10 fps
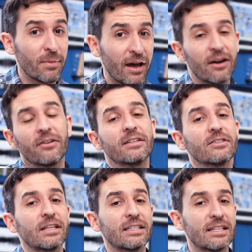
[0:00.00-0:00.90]
battery,
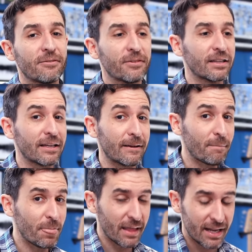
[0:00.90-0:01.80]
so that's definitely
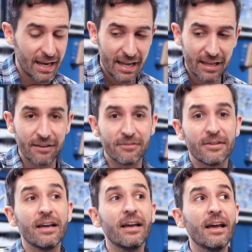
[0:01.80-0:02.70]
a negative.
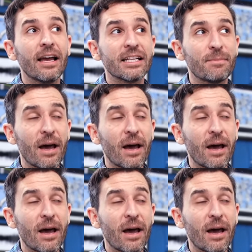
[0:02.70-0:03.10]
Its